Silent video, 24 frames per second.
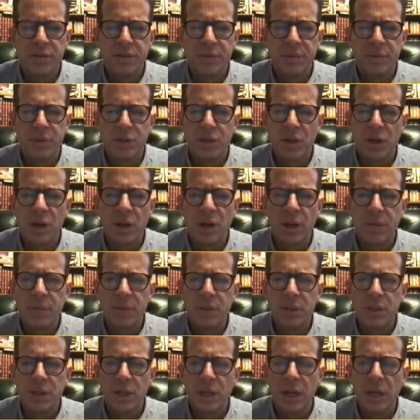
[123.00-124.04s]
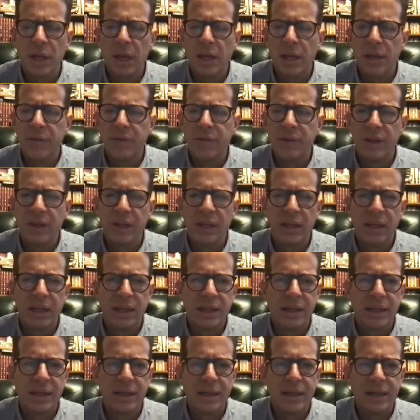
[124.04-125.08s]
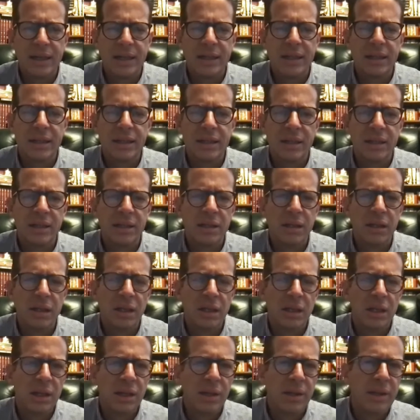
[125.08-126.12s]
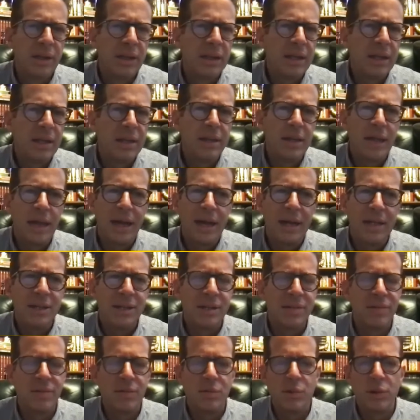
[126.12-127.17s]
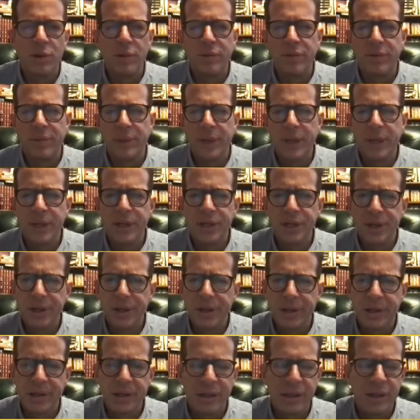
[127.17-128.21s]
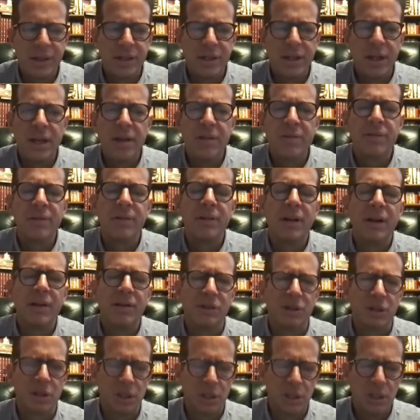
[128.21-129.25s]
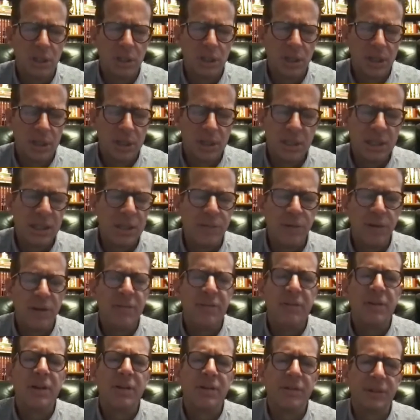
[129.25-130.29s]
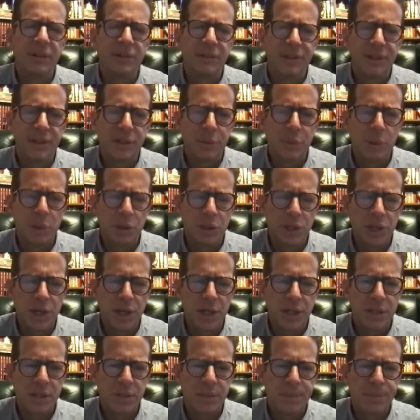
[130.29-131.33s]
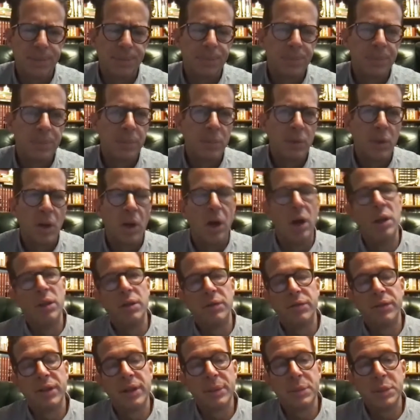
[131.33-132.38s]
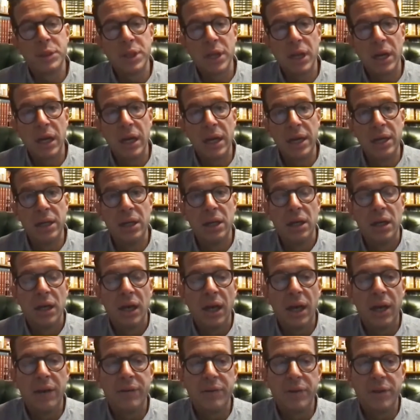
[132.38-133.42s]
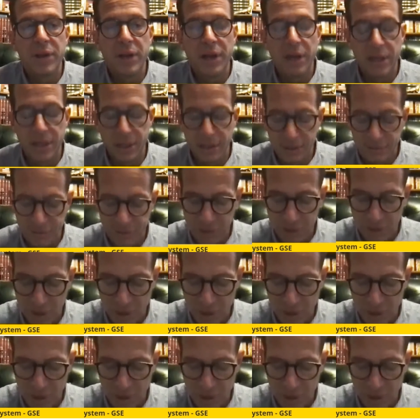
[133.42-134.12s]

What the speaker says: from startups. And if they liked the idea, then they'd ask them for more information and they'd take forever. And then they'd write very, very, very small checks. On the flip side, after the 90s, if you